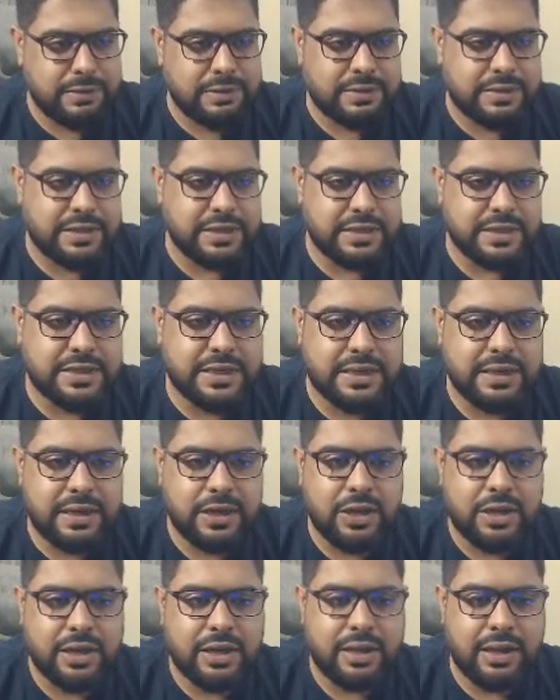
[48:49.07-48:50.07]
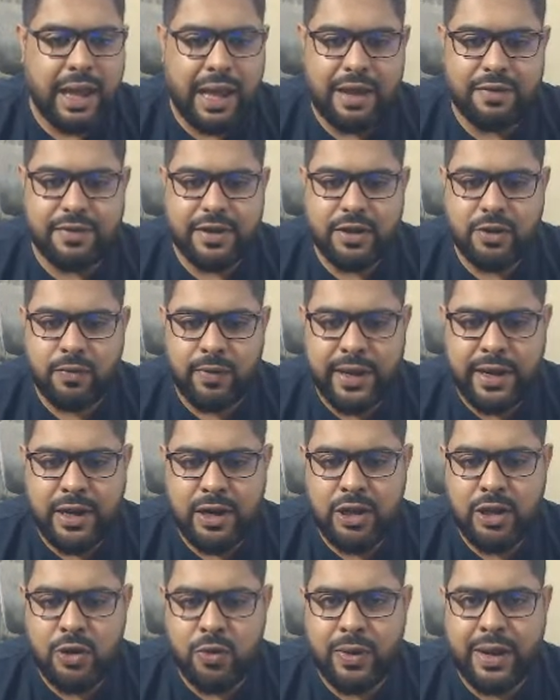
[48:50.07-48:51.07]
just have a quick
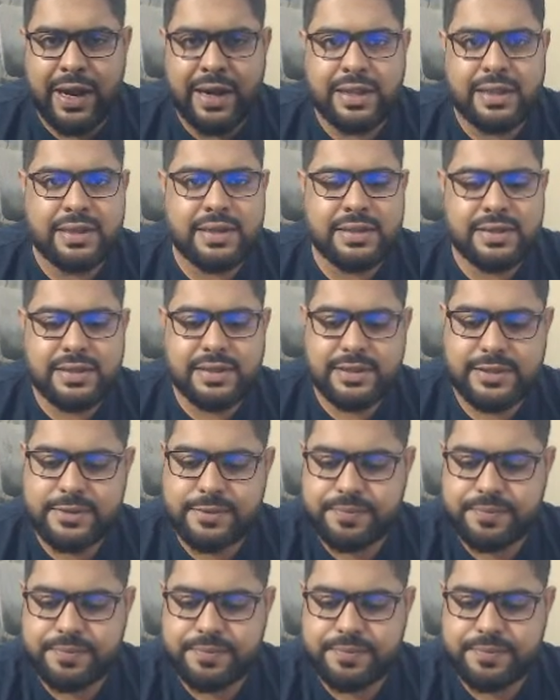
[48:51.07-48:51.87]
look at this.